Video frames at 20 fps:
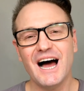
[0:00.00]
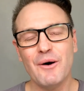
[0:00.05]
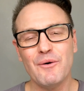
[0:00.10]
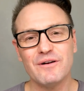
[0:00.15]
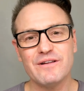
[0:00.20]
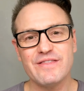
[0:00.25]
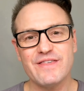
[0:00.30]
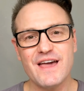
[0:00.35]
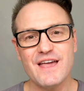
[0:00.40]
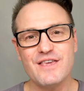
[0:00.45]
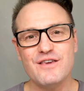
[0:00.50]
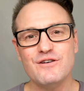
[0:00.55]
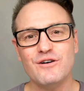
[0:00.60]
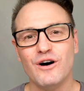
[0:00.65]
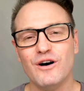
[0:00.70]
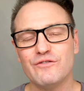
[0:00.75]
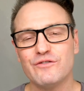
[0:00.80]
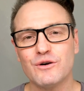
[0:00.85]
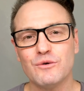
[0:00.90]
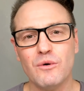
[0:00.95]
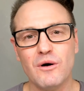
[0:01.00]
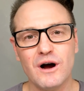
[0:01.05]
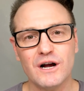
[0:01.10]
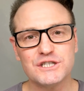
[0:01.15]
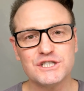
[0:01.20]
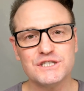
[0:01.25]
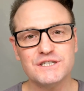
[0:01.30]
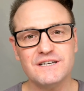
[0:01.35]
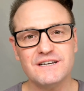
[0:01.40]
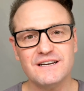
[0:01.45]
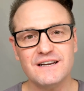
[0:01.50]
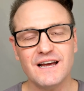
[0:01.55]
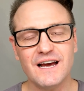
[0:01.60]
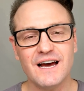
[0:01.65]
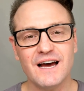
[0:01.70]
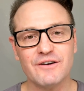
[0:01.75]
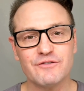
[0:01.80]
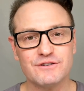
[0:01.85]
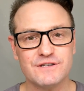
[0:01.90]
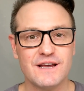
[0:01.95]
I want to thank you all for watching,
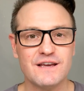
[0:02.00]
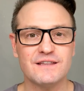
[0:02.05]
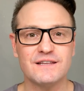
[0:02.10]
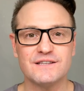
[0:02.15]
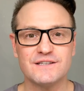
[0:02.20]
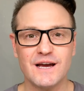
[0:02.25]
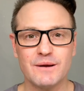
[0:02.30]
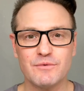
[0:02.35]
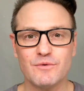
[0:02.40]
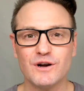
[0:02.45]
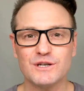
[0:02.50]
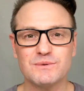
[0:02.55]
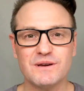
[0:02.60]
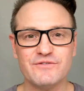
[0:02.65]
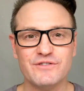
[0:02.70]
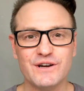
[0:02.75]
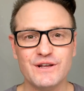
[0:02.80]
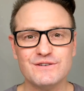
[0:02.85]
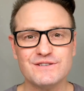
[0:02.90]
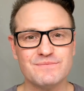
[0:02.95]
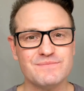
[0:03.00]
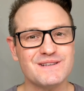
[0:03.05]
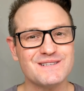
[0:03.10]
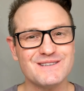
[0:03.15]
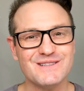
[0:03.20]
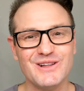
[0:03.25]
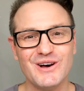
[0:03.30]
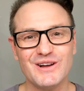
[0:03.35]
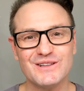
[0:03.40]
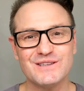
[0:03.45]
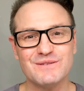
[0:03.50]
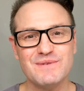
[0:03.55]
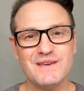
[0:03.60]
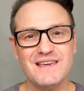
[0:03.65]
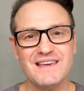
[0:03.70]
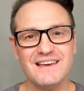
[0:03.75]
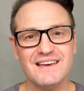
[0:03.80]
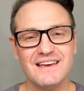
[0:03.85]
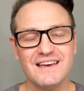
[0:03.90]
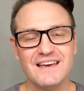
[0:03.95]
uh, for taking the time to watch my videos. It means a lot to
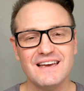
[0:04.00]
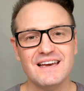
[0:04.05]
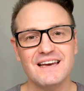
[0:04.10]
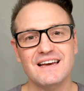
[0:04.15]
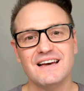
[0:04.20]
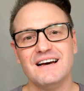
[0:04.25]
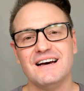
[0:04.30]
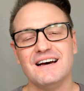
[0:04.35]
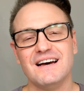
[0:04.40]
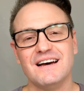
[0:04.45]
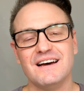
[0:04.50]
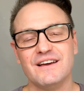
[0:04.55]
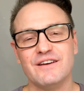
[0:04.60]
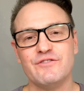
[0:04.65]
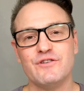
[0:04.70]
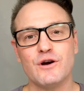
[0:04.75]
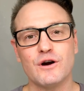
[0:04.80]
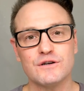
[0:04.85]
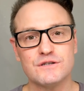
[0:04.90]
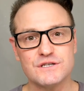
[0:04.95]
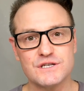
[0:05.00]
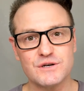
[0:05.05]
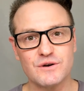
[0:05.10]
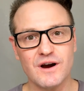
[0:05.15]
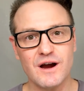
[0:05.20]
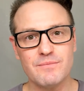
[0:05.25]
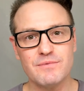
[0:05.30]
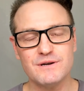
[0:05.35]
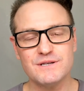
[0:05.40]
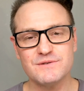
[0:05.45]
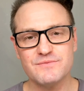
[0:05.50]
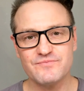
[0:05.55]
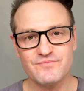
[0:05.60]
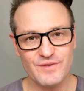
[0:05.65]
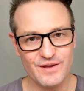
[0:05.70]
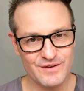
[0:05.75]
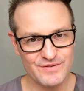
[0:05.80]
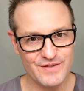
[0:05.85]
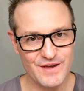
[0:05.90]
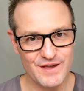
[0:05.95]
me. Uh, if you are subscribers,
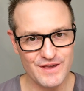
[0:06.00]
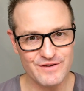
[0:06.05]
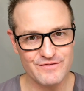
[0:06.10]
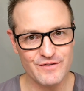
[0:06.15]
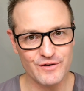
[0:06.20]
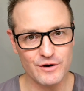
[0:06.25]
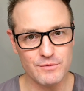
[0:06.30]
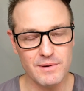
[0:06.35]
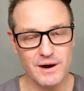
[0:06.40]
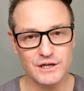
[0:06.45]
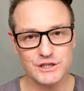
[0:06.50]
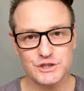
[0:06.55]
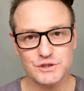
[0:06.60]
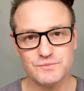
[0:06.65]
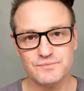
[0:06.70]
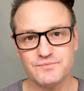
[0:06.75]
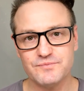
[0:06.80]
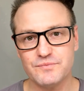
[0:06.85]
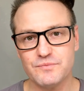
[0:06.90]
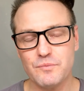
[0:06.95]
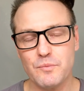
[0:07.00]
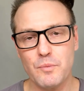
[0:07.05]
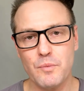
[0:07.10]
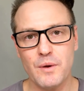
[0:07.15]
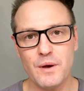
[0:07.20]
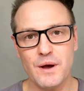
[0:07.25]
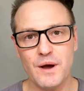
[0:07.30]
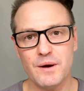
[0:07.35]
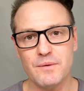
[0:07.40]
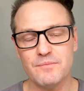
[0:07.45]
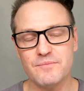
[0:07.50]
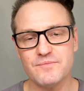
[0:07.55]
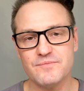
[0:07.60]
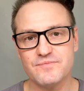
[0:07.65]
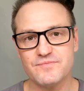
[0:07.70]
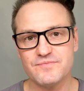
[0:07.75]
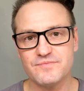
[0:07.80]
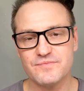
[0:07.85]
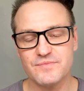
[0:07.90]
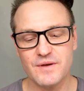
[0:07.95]
thank you very much.
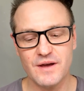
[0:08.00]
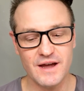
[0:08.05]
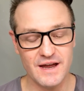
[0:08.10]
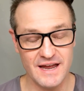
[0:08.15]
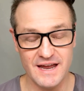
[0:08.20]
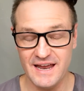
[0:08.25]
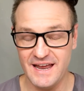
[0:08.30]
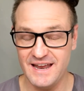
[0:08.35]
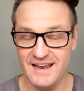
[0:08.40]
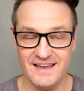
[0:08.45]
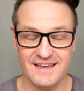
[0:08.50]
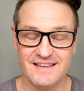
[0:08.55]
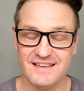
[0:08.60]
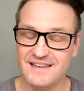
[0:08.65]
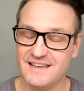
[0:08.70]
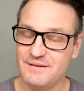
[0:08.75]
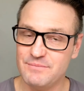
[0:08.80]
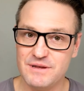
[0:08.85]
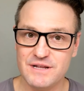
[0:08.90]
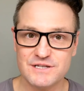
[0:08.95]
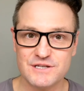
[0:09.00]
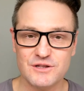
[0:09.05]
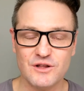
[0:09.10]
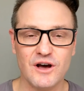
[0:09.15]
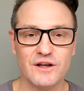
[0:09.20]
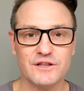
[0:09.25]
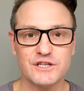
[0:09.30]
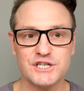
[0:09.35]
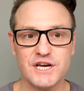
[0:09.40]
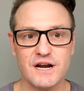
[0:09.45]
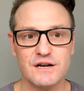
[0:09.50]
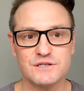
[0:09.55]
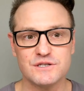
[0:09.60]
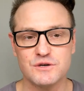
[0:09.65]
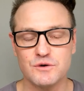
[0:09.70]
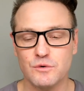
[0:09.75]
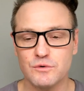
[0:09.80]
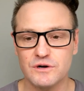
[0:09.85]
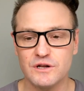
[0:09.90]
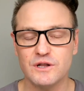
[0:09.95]
Um, I, it, it, means a lot. The channel's
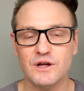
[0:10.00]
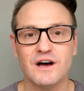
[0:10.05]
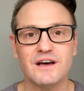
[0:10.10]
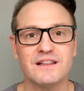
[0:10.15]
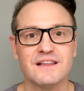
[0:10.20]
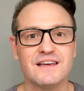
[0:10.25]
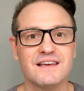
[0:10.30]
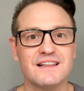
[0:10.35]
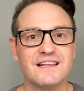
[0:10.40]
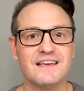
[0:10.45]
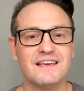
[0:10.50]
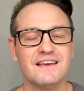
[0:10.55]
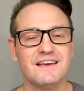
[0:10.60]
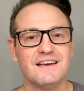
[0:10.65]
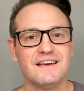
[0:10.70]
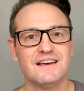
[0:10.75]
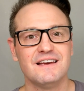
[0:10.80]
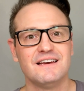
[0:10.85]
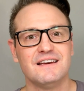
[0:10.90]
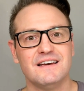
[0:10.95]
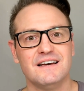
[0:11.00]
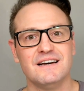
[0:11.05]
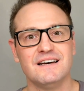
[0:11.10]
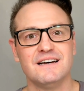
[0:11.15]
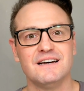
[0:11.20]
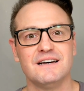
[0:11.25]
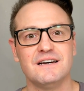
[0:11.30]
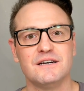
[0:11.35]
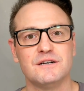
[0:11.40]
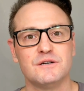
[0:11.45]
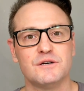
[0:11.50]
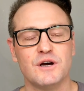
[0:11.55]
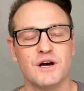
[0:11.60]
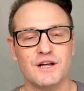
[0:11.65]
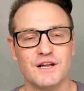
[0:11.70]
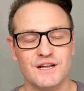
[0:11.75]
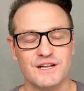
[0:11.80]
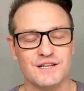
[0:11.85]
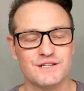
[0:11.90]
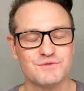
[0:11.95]
grown a lot lately. Uh, I,
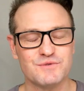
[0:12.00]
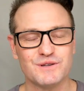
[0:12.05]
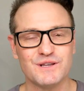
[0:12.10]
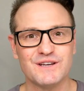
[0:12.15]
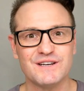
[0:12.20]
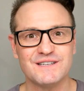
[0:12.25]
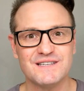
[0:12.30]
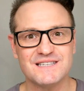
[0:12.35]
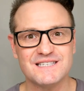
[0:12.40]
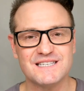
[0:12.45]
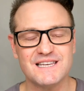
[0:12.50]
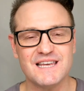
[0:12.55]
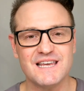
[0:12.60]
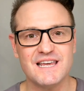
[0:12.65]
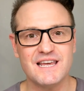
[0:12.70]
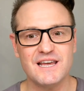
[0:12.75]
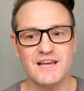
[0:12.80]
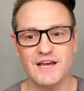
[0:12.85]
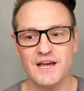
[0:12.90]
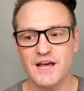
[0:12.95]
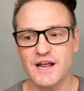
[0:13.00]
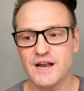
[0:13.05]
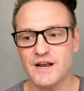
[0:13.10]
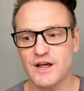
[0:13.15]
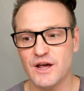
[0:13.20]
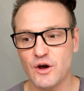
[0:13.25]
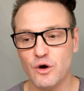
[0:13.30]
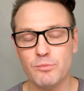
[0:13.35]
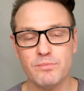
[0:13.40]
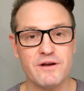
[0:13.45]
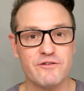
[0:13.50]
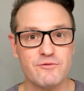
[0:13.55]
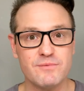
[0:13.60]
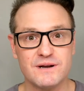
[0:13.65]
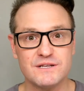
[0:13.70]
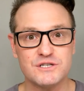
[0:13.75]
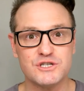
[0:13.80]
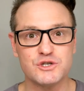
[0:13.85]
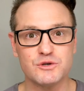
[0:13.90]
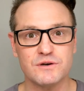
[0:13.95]
it's really good to see, and I hope
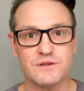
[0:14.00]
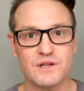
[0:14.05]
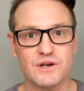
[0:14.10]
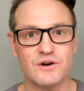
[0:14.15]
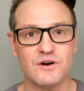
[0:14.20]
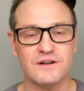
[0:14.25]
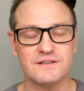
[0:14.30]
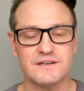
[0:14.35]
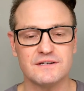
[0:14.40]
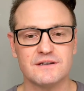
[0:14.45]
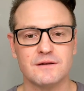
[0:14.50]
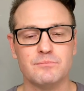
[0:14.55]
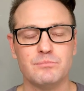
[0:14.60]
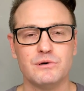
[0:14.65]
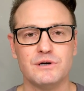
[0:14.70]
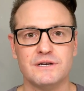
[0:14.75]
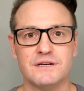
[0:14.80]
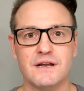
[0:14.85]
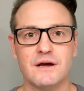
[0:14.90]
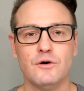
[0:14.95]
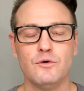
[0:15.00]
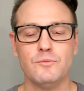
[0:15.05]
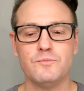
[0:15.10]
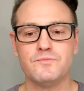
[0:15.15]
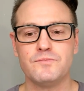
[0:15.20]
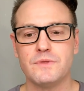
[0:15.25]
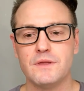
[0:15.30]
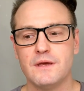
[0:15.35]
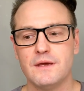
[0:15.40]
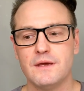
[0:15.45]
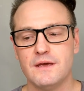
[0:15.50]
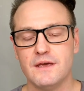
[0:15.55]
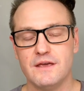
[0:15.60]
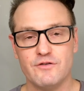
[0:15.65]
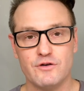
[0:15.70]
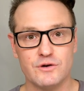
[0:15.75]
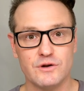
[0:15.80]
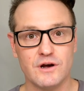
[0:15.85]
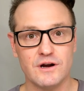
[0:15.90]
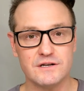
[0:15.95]
everybody's enjoying the content I'm putting out. If
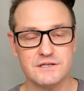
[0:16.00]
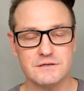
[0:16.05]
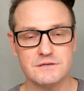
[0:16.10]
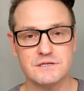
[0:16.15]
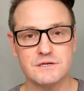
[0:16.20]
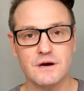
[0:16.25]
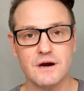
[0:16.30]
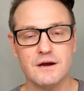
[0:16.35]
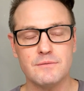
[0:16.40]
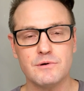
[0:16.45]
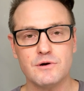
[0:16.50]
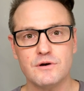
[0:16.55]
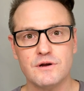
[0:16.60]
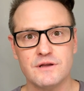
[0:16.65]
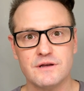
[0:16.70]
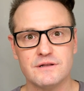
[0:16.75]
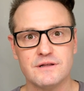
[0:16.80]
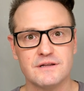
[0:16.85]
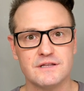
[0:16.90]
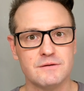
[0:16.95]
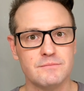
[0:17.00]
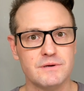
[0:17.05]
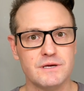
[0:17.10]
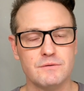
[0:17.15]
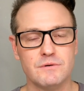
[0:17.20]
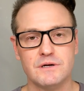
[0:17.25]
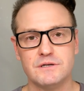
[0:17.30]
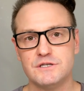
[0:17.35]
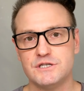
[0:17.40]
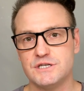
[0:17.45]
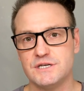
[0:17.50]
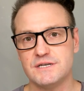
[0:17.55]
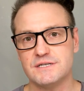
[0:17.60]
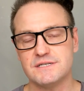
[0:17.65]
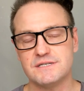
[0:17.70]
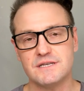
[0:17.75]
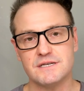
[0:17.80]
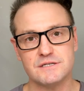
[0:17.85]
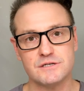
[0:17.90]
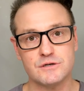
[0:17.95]
you're not a subscriber and you'd like to be one,
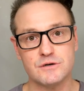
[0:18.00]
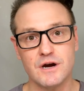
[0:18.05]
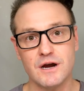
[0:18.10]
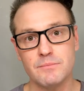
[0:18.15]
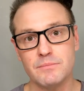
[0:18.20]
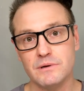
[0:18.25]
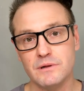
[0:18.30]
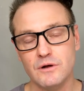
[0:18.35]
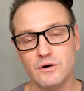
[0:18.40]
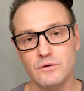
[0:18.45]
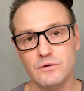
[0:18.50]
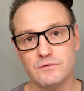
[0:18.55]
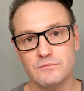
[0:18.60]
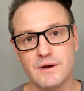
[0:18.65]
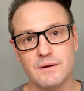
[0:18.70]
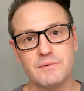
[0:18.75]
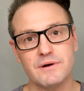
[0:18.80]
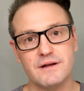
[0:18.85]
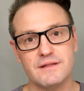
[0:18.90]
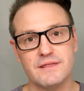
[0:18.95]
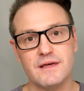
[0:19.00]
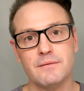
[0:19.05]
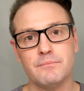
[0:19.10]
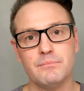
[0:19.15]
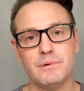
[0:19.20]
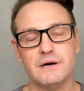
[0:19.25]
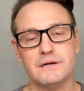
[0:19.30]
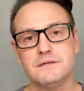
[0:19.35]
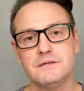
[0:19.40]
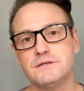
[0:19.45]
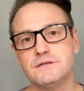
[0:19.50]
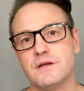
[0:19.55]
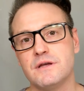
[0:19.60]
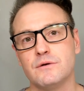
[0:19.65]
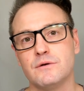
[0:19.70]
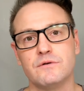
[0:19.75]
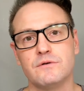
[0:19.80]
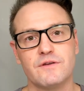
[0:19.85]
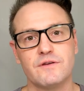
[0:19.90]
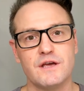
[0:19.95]
just subscribe below. Remember to hit that button so you
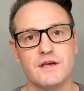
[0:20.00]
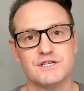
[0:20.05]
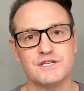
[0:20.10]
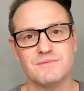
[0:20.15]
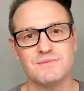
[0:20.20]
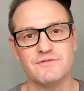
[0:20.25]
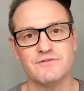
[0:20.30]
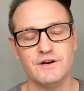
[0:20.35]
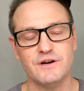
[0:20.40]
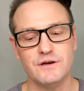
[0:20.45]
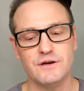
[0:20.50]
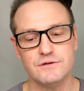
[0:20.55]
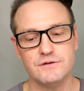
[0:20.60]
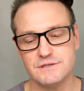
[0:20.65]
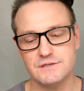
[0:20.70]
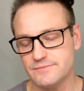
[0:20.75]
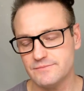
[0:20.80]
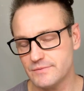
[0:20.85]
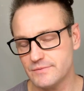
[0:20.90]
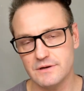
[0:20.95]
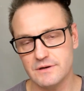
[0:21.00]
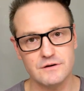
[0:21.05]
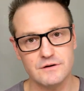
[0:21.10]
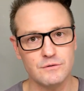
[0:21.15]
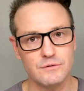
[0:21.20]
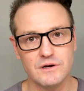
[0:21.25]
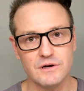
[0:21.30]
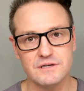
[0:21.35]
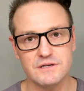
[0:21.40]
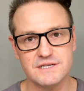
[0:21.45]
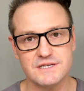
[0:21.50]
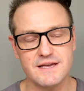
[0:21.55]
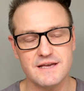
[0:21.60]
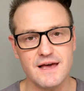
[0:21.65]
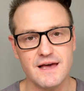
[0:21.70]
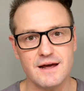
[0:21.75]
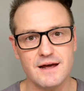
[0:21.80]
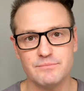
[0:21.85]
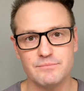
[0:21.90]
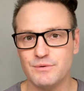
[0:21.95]
get notification of my videos. I know we all say
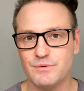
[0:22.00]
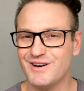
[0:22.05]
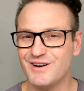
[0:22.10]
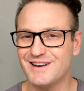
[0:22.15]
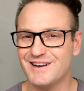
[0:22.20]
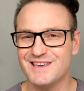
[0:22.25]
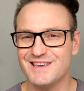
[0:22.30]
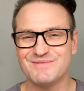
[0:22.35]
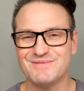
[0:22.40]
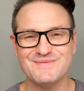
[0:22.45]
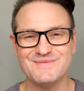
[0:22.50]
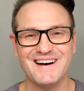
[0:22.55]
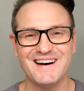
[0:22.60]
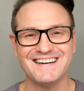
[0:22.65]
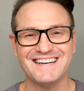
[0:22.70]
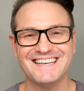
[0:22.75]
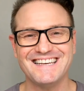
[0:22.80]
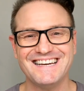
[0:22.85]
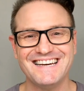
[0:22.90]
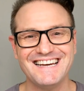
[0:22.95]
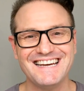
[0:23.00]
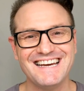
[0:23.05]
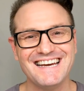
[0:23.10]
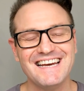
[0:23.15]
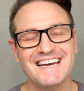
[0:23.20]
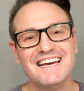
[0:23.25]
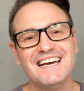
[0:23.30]
that, but we got to keep reminding you.